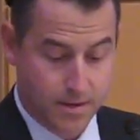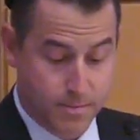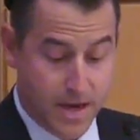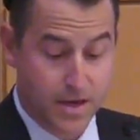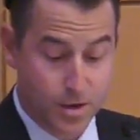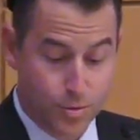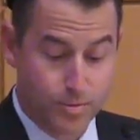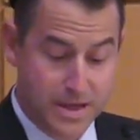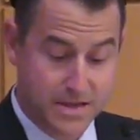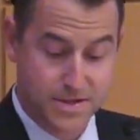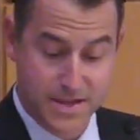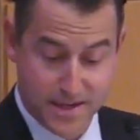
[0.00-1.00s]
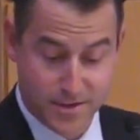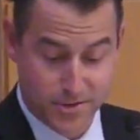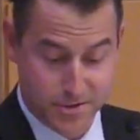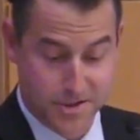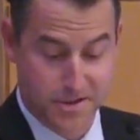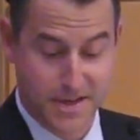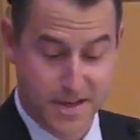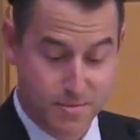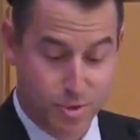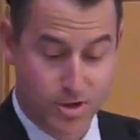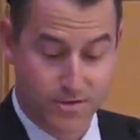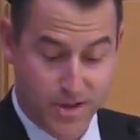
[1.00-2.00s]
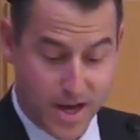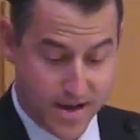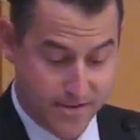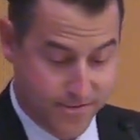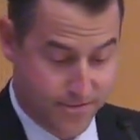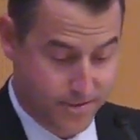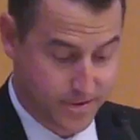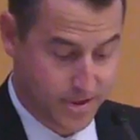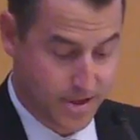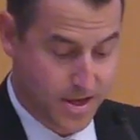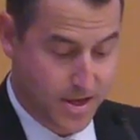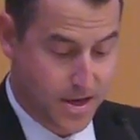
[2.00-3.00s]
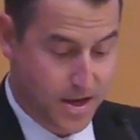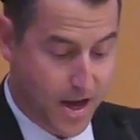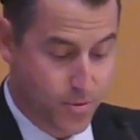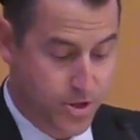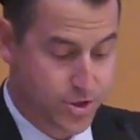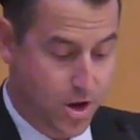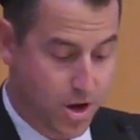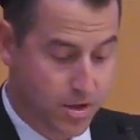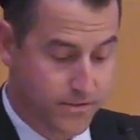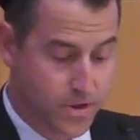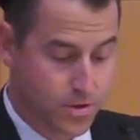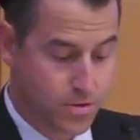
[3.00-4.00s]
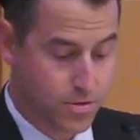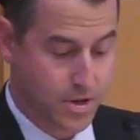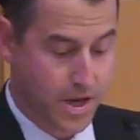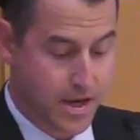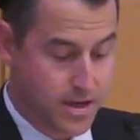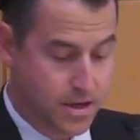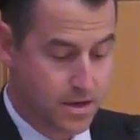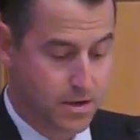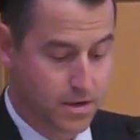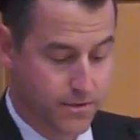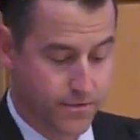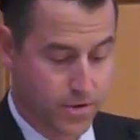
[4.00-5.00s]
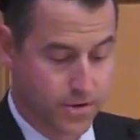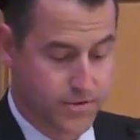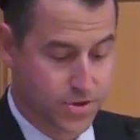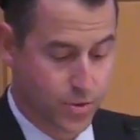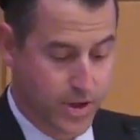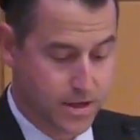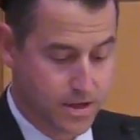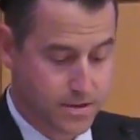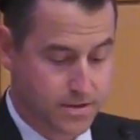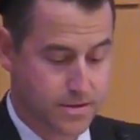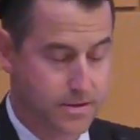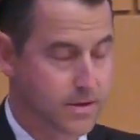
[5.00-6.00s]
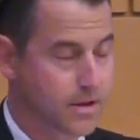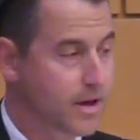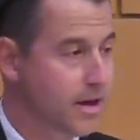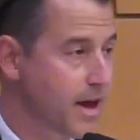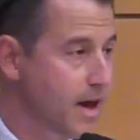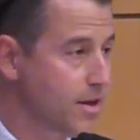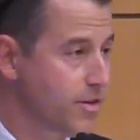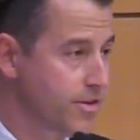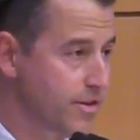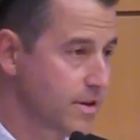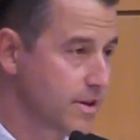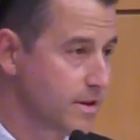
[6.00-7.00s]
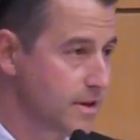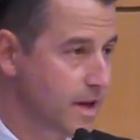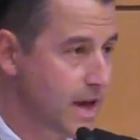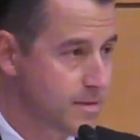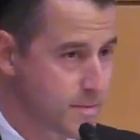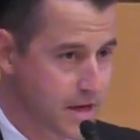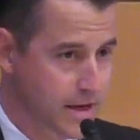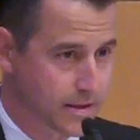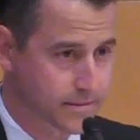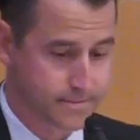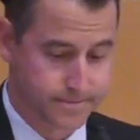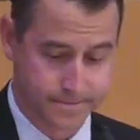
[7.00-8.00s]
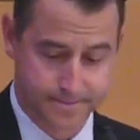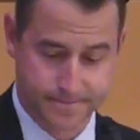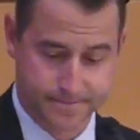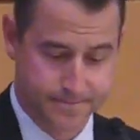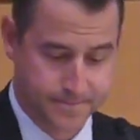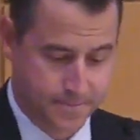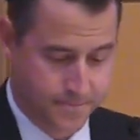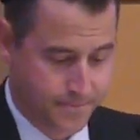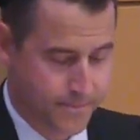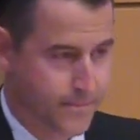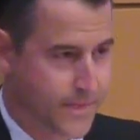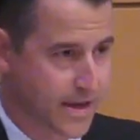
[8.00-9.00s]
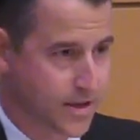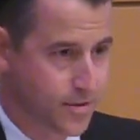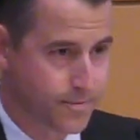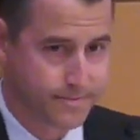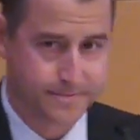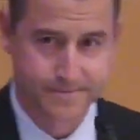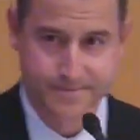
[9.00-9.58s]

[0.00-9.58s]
May you be sealed in the Book of Life. I wish all of you a year full of sweetness, health, and meaning. Thank you.